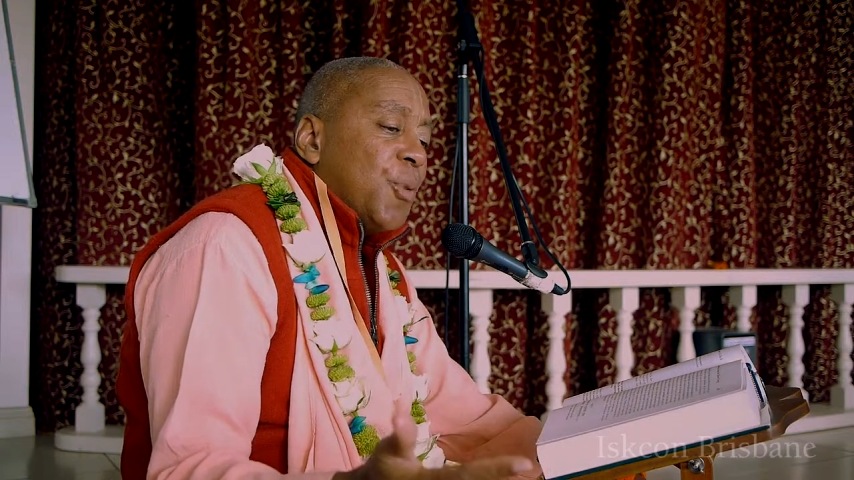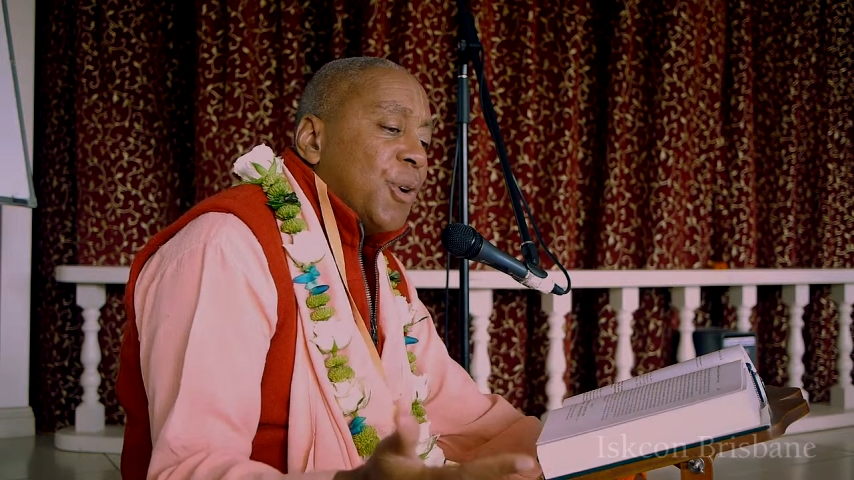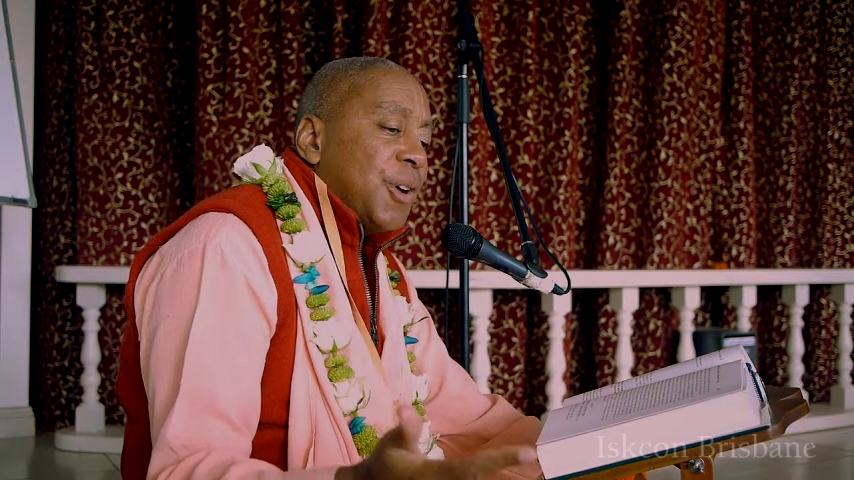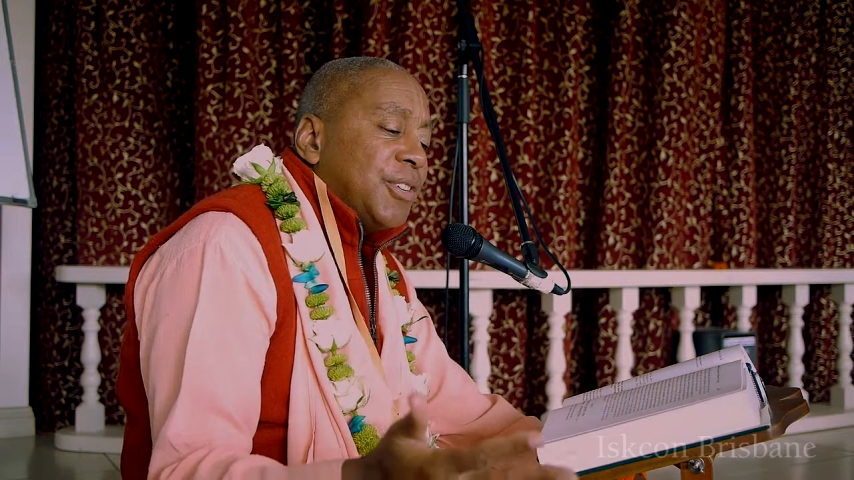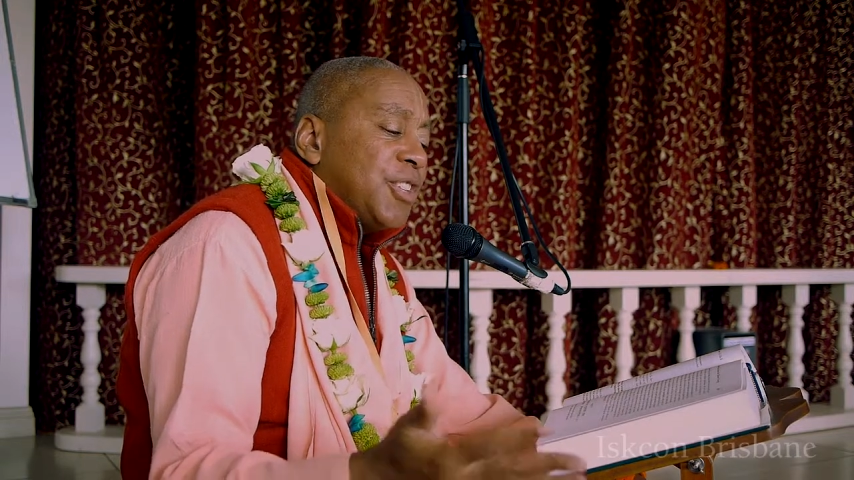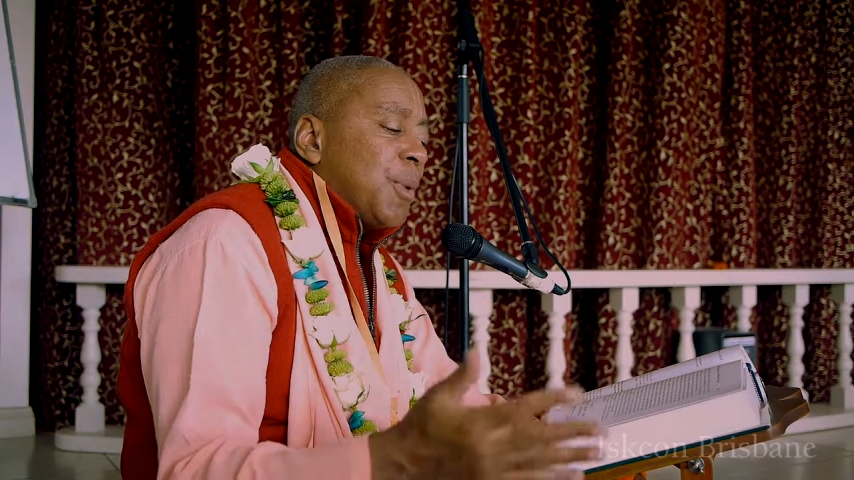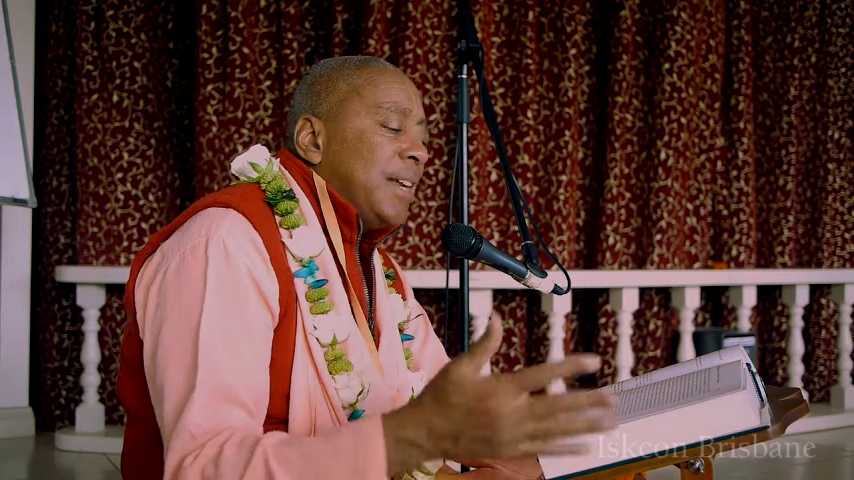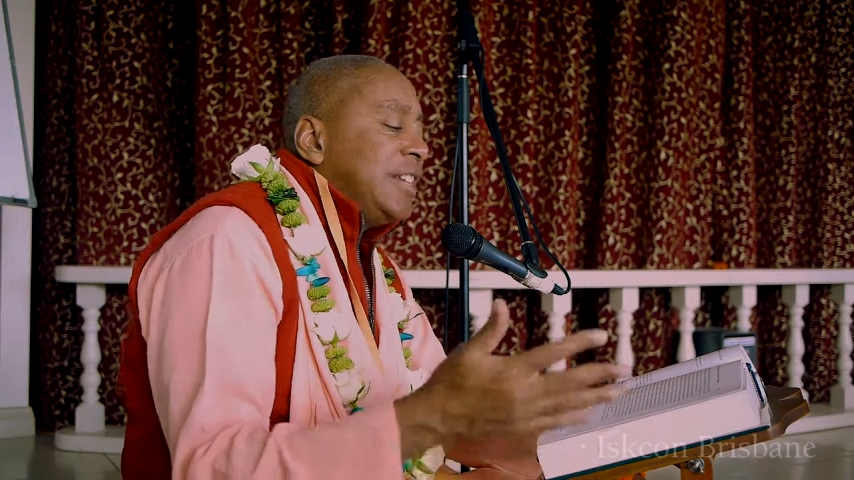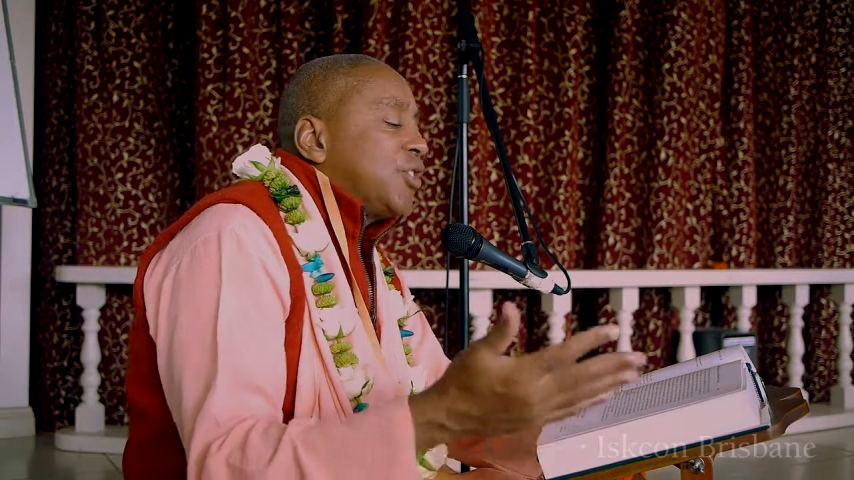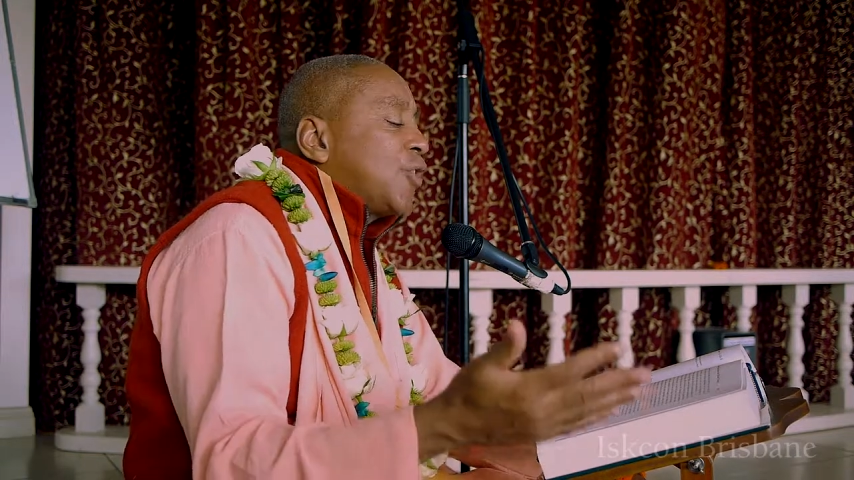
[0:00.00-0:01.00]
world is
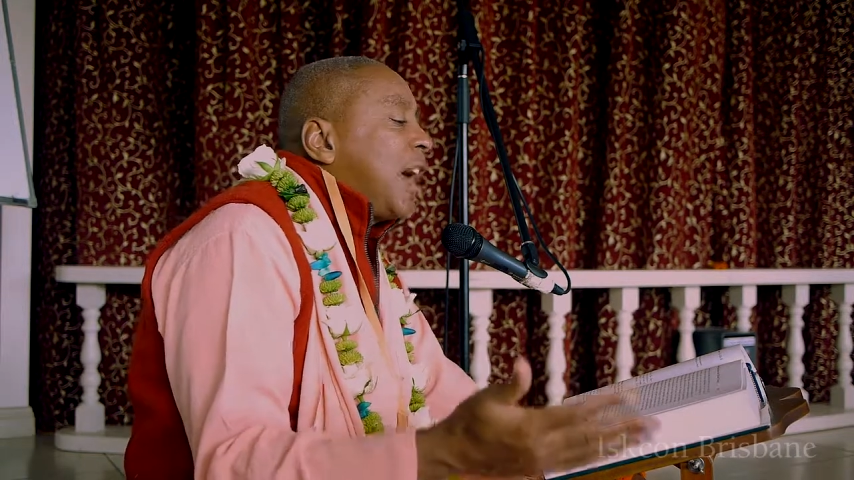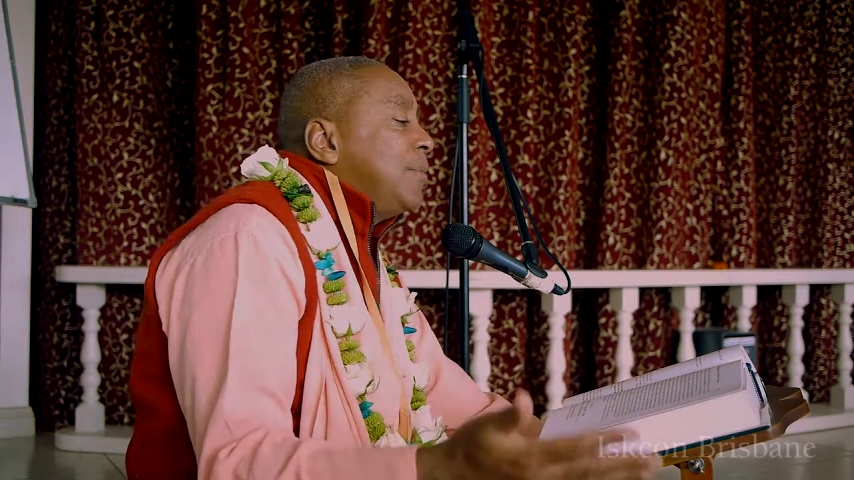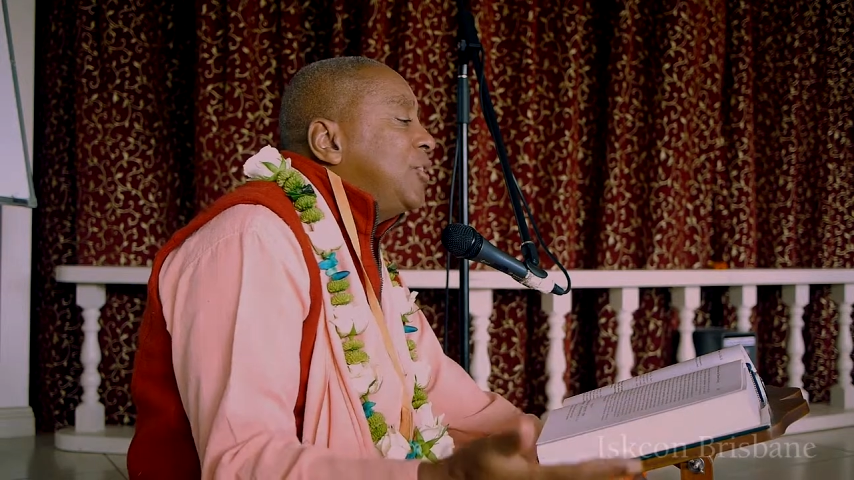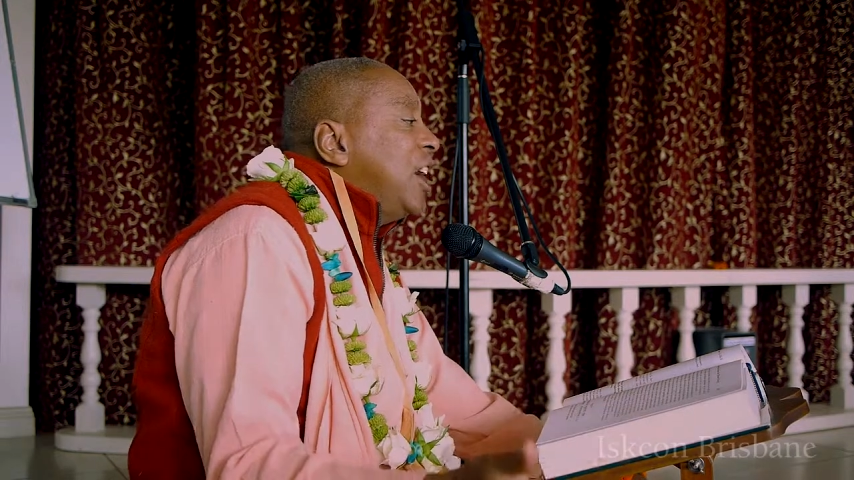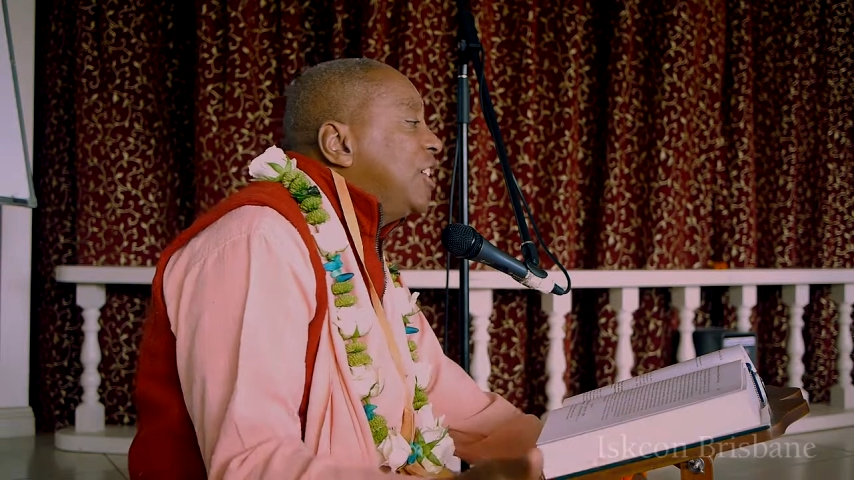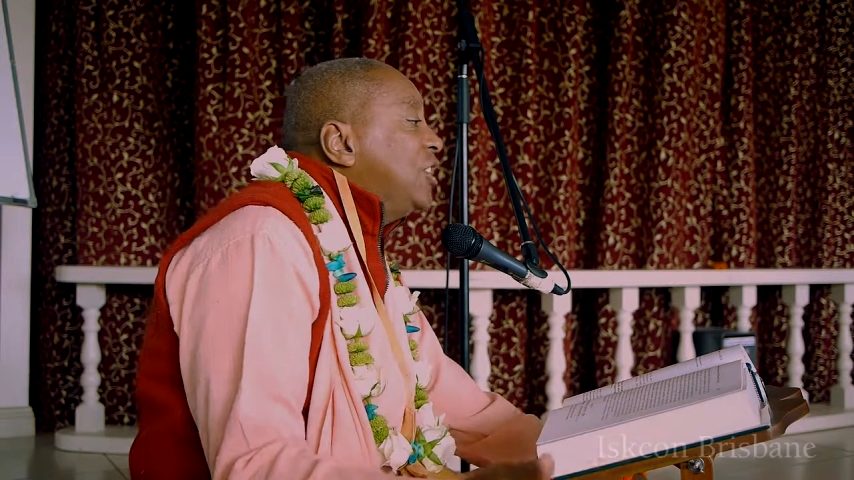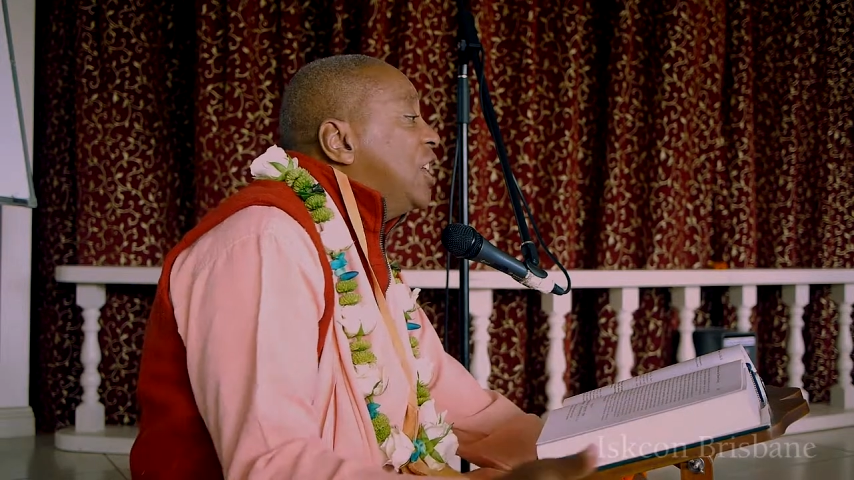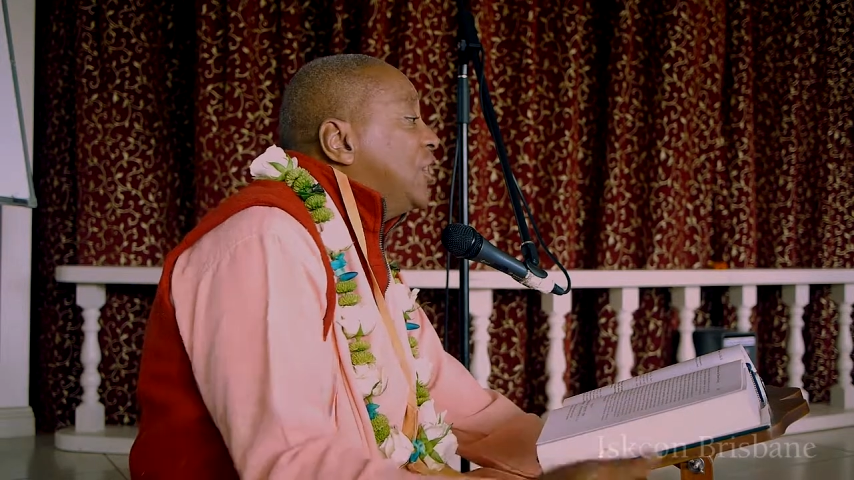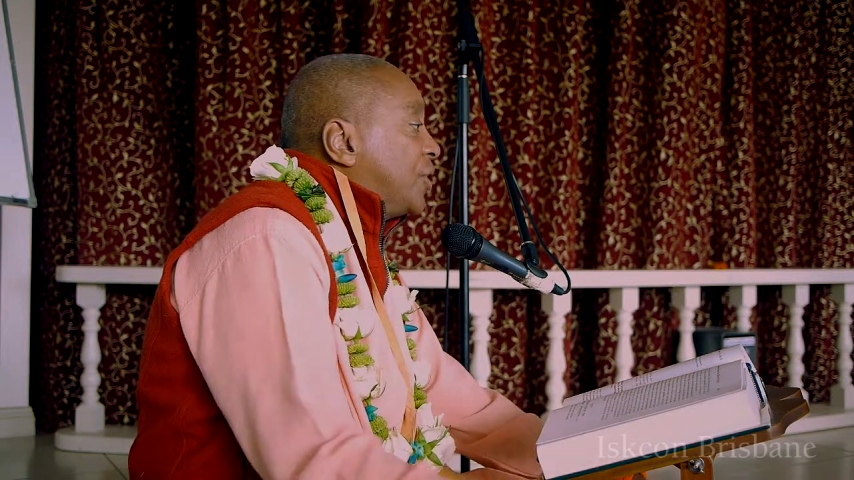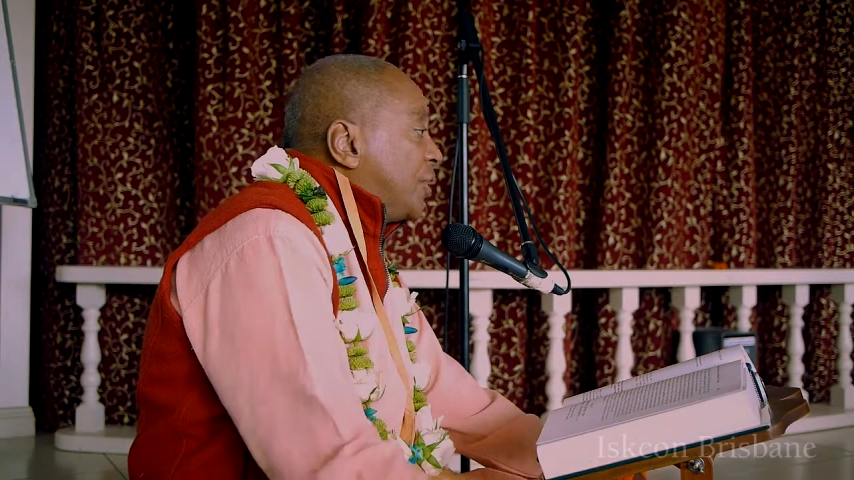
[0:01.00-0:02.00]
when he describes
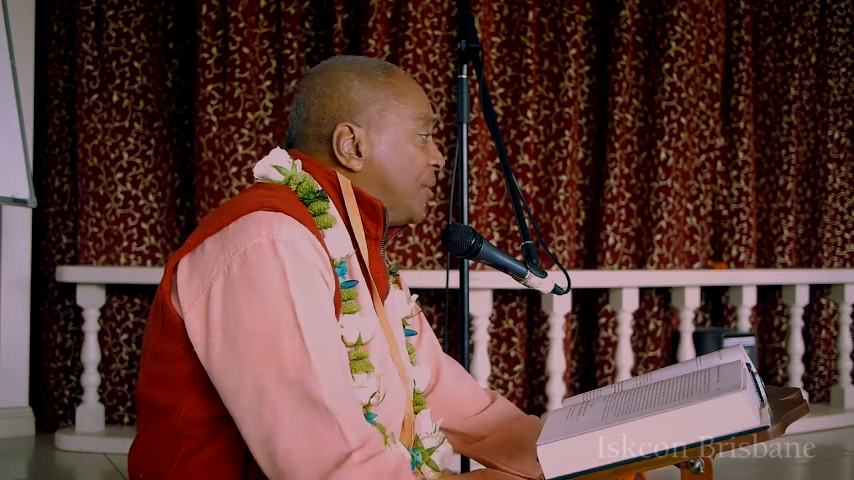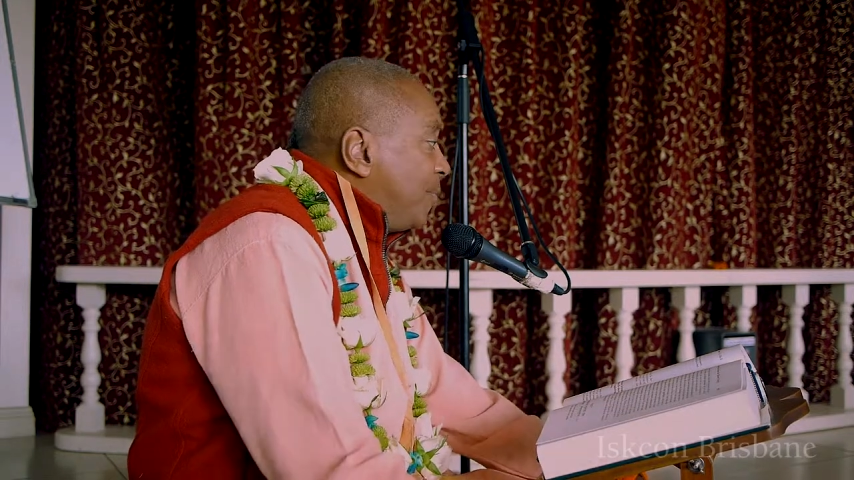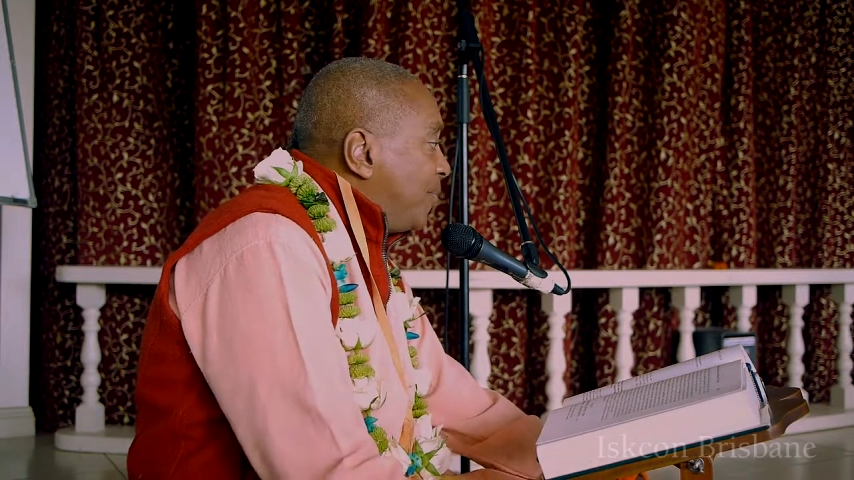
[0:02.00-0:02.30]
yajnas.